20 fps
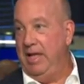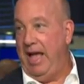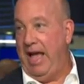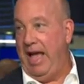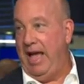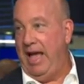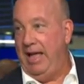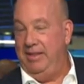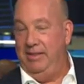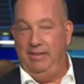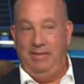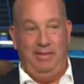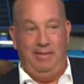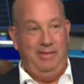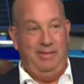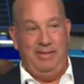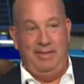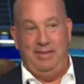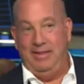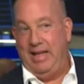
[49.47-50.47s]
And
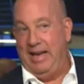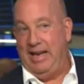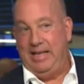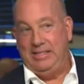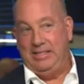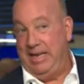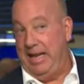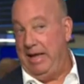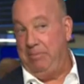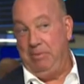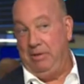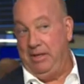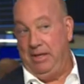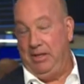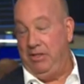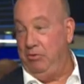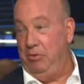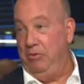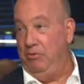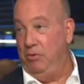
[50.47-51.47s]
that hasn't happened in like
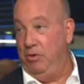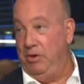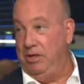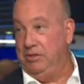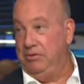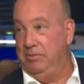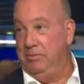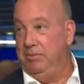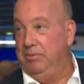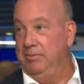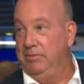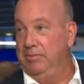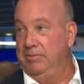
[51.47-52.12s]
3-4 years from now.